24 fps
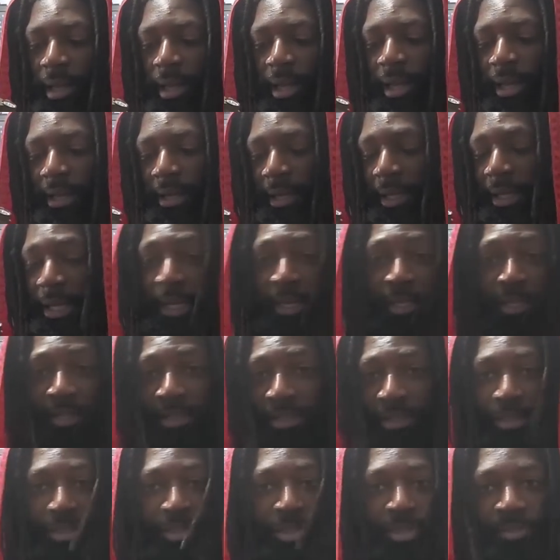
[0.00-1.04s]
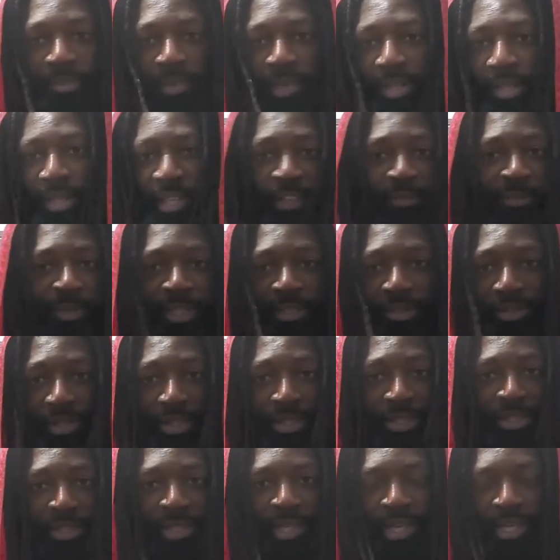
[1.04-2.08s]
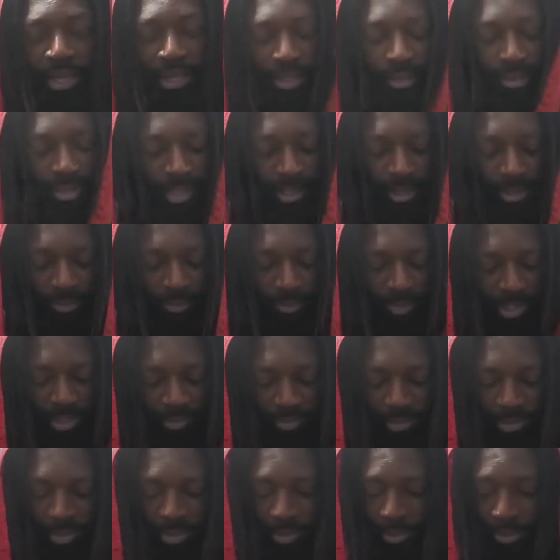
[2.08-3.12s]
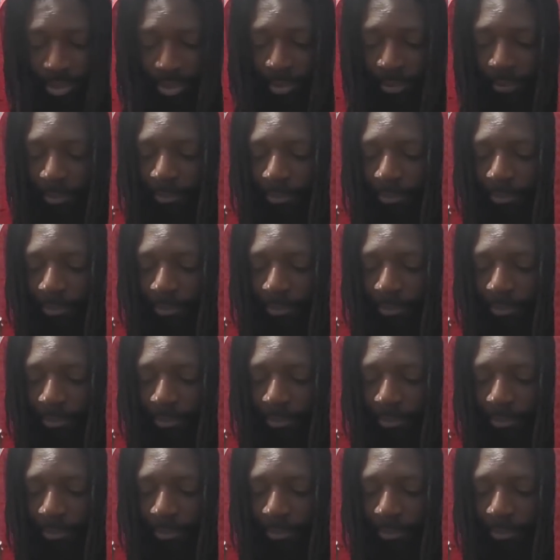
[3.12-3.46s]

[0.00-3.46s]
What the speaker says: I leave my trigger stock. I don't mess with those.